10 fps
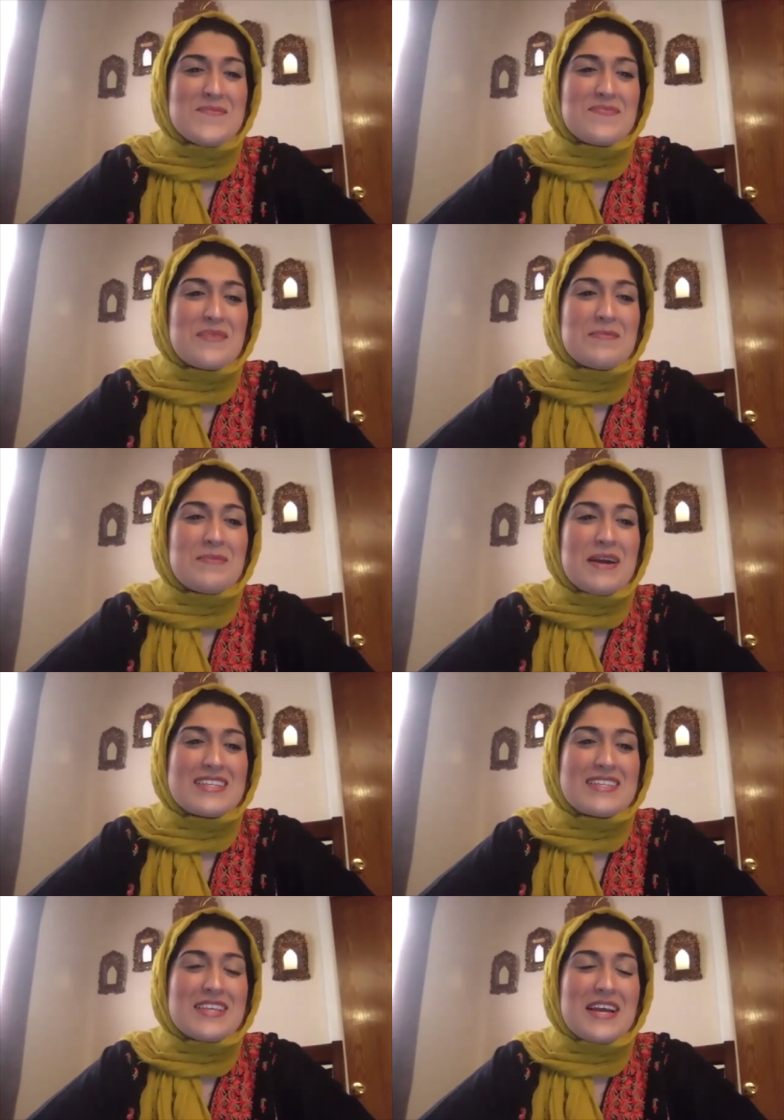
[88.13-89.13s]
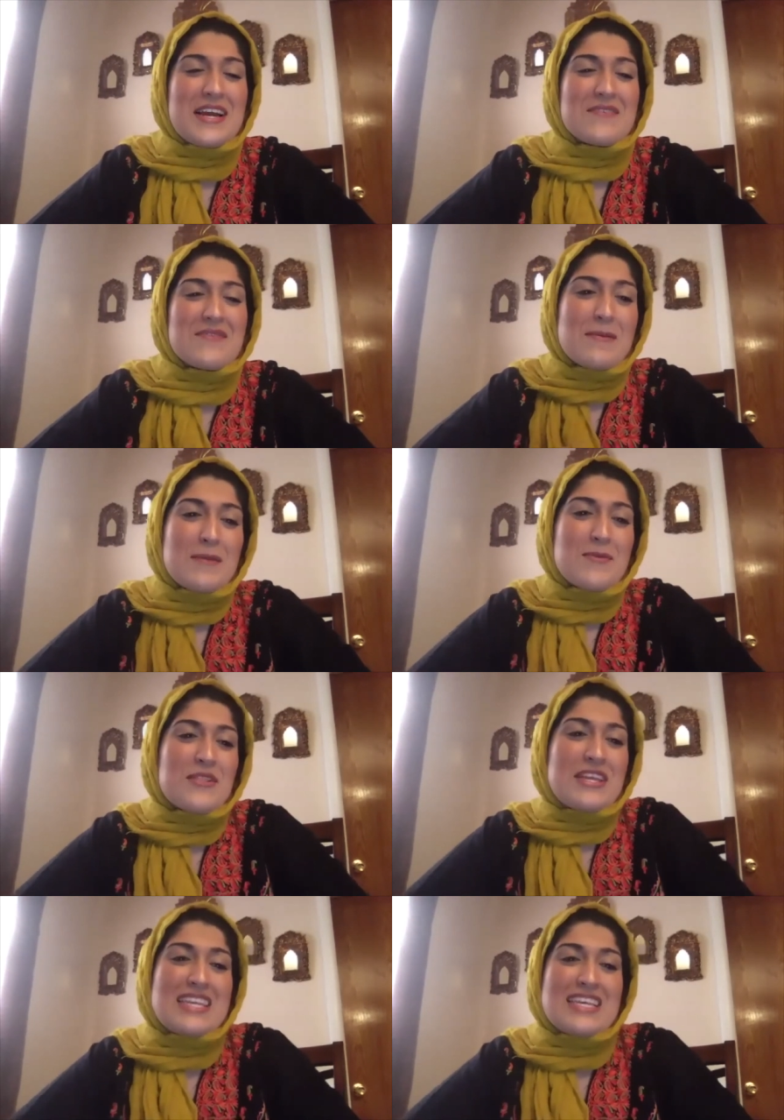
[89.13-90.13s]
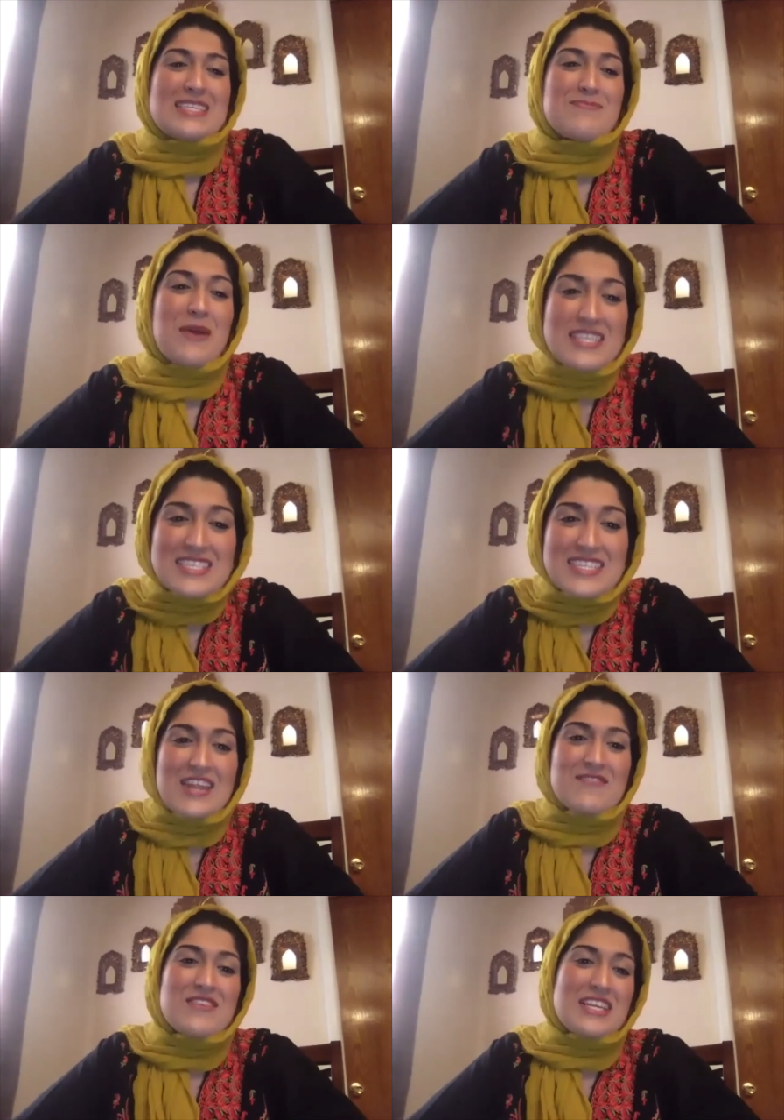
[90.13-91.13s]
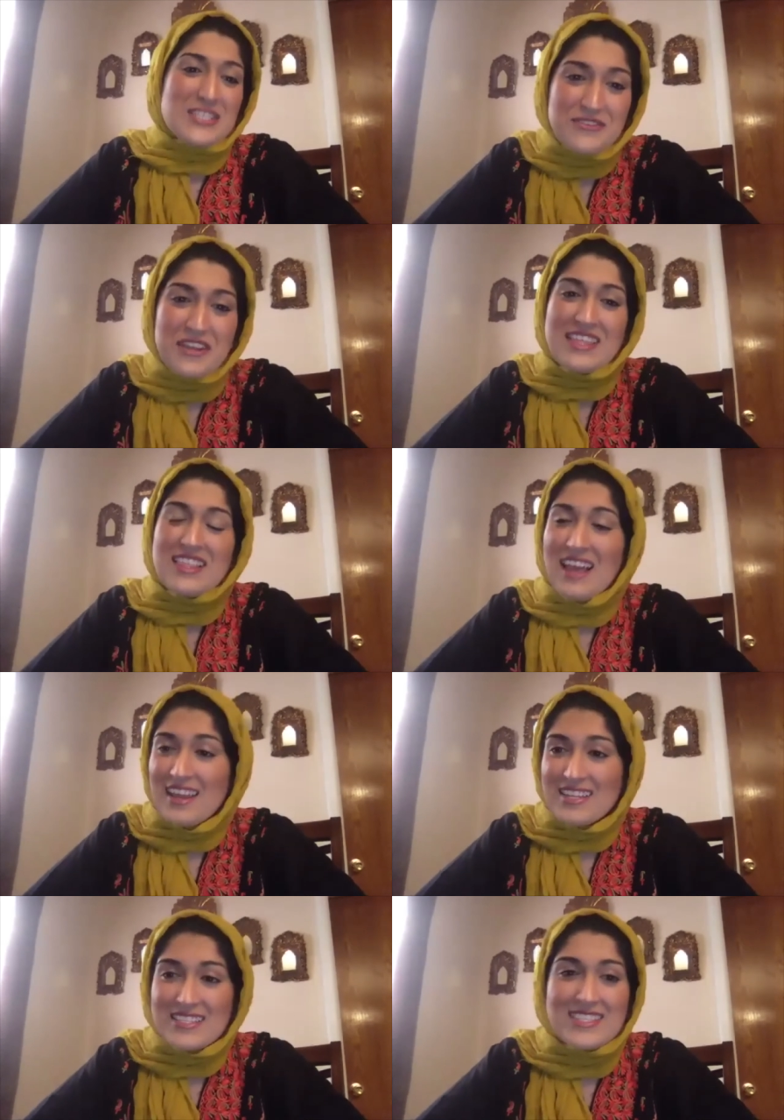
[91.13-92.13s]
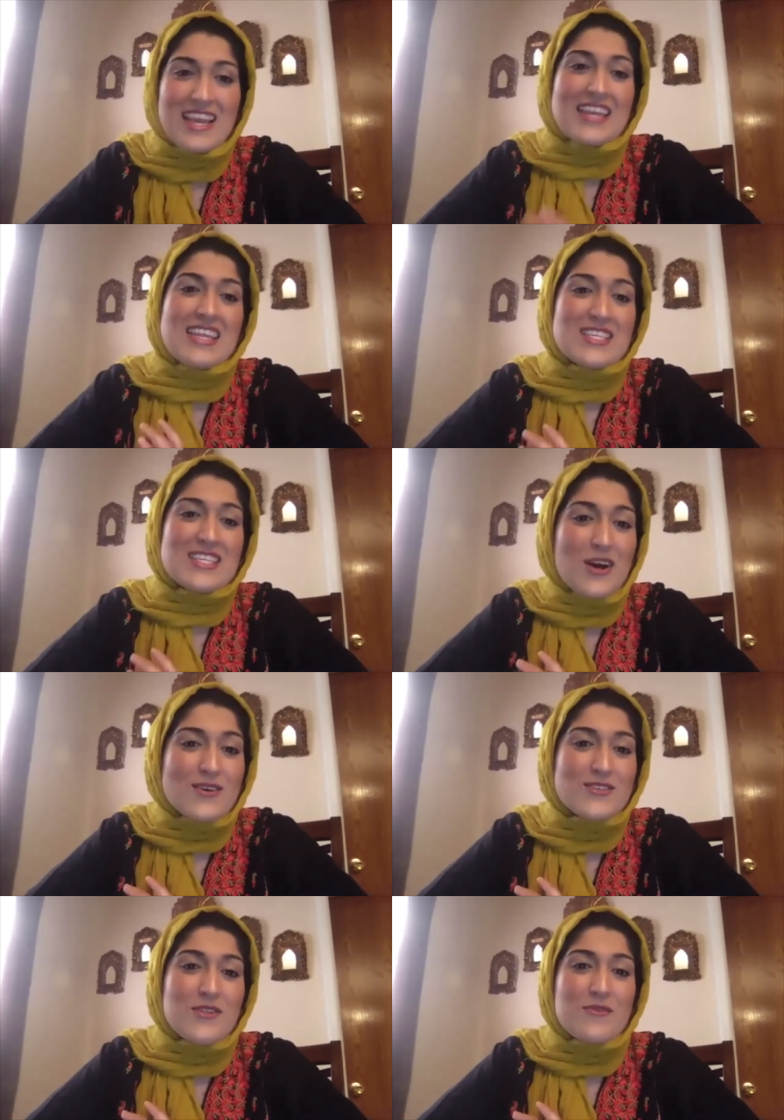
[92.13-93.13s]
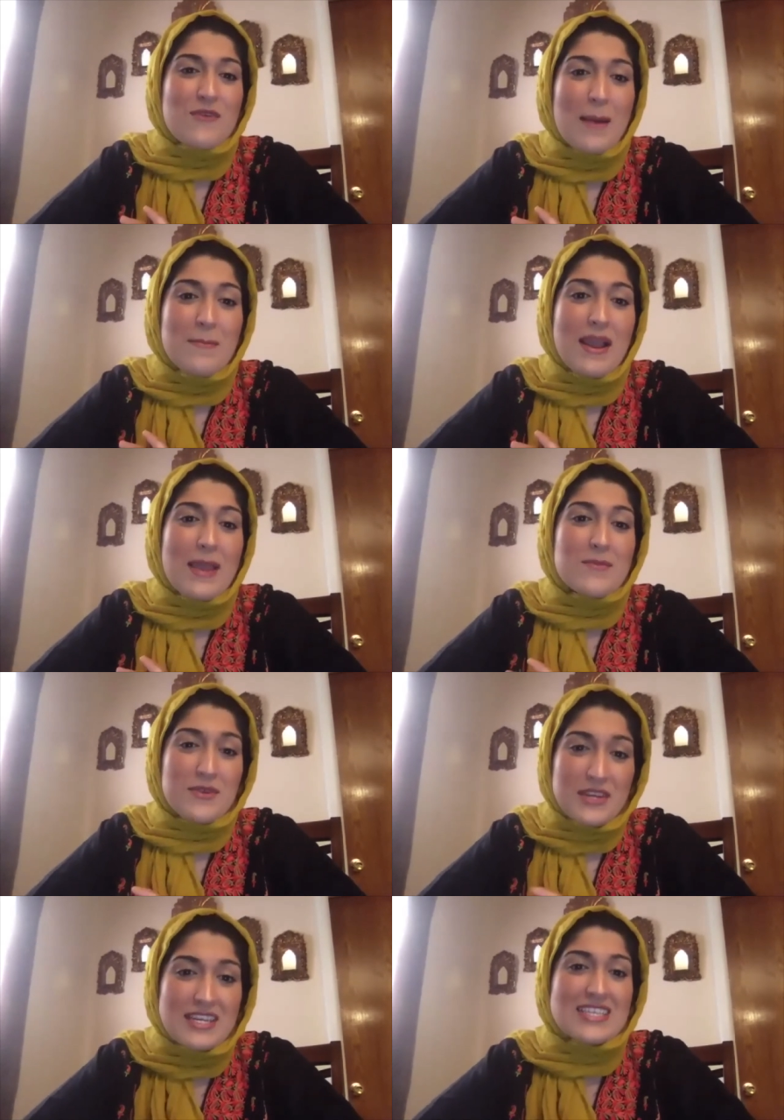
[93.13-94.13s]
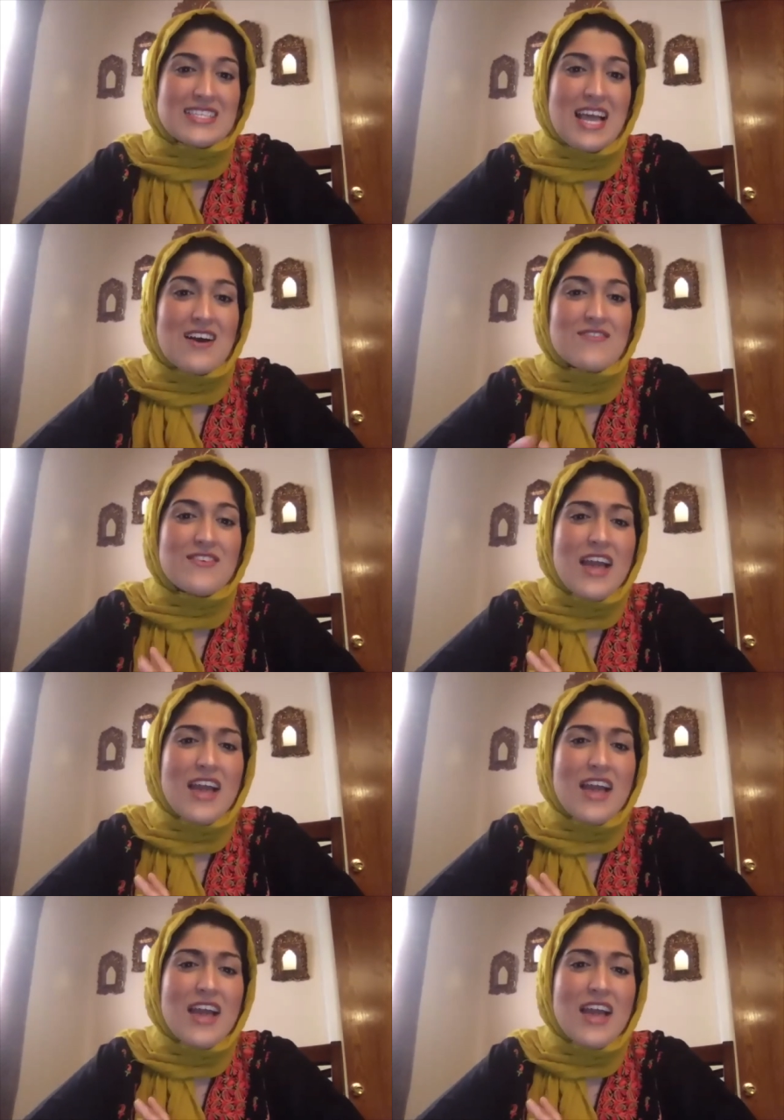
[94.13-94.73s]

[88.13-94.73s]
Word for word: But Rabbi Moline is president of the Interfaith Alliance, and he is also the Rabbi Emeritus of